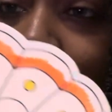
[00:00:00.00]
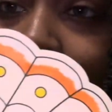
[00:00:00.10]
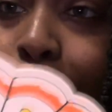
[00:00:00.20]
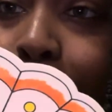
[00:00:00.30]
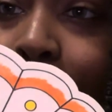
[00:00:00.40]

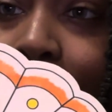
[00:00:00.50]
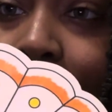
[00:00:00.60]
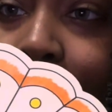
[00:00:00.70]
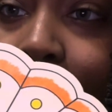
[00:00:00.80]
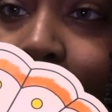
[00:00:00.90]
I
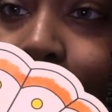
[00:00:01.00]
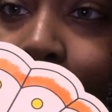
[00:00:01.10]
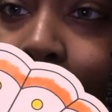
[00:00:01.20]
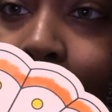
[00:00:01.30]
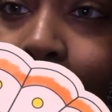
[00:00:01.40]
color these
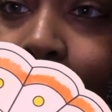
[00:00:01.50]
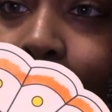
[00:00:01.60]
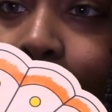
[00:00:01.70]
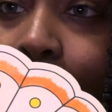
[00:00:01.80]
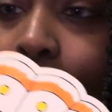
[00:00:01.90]
right
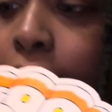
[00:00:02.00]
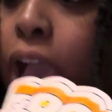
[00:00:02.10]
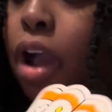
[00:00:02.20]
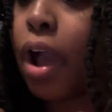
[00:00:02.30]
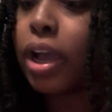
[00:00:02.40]
here.
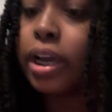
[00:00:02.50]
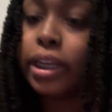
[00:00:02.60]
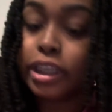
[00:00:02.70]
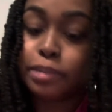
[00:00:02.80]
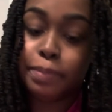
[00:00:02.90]
Oh, I
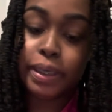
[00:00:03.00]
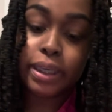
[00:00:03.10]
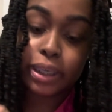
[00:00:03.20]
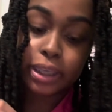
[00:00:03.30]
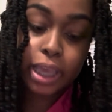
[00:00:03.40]
color his beak
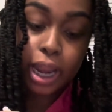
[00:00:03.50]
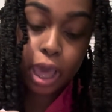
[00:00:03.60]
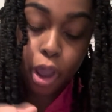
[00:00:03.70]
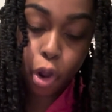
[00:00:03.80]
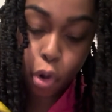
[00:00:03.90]

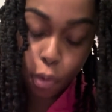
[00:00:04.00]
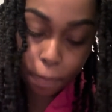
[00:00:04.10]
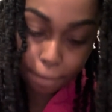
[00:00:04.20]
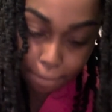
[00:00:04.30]
yellow.